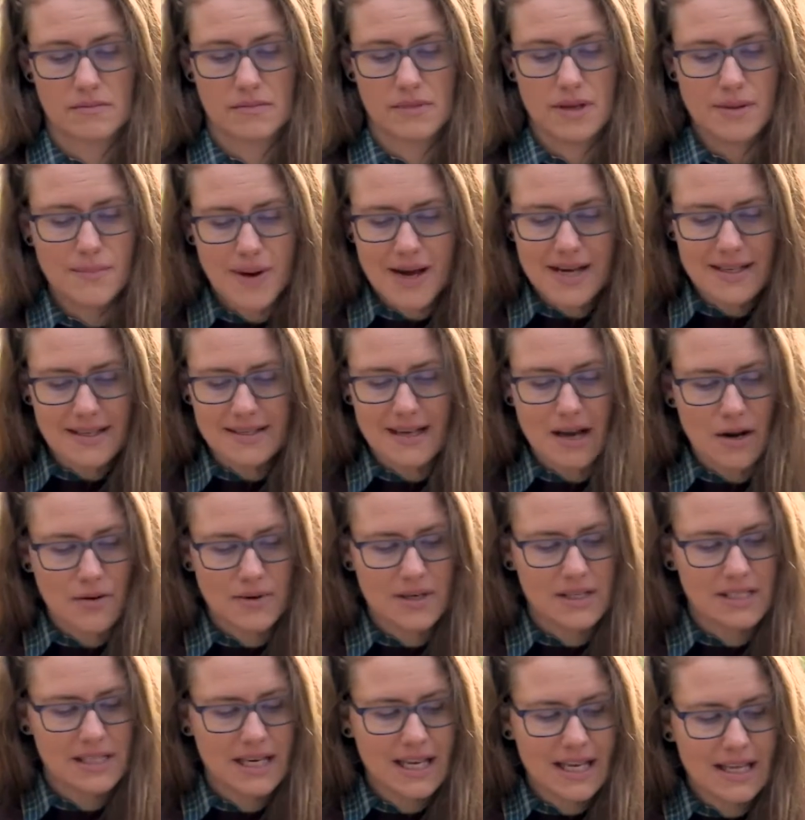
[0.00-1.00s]
It might sound
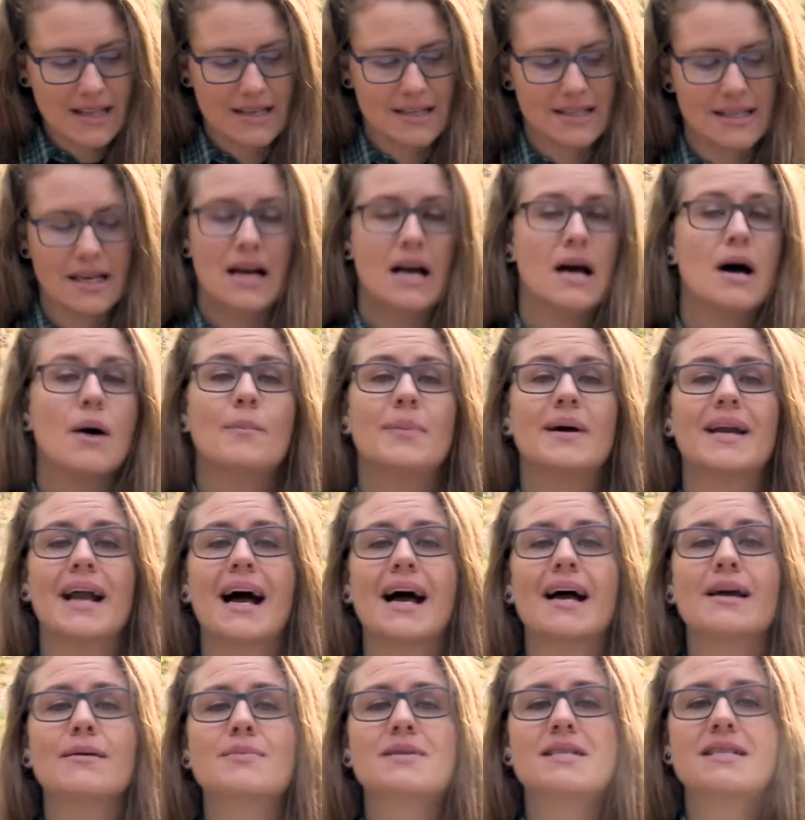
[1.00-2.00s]
ridiculous, but
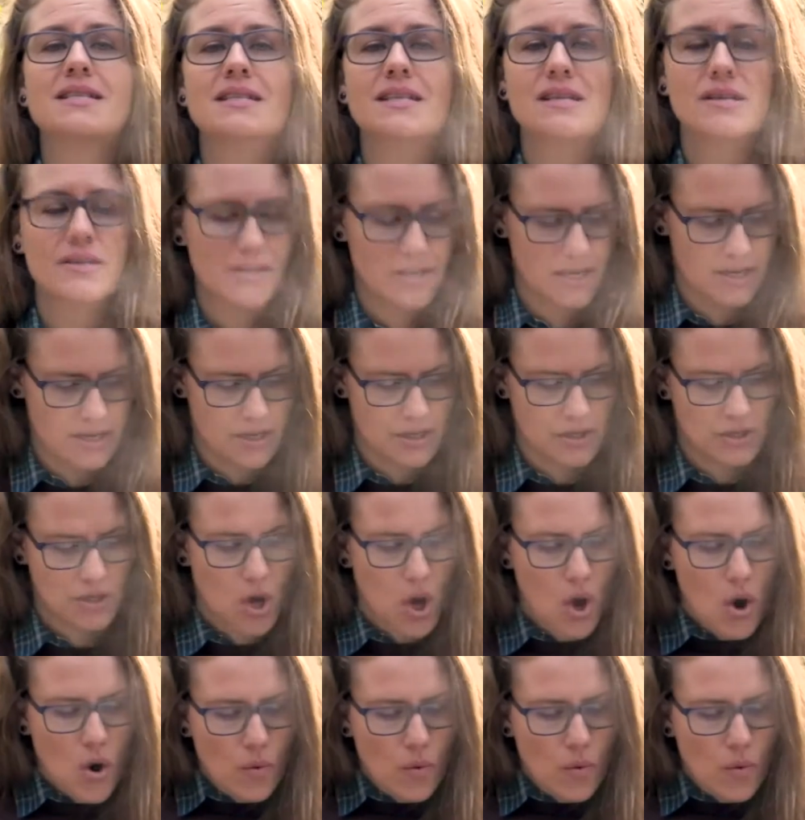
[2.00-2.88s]
I'm serious.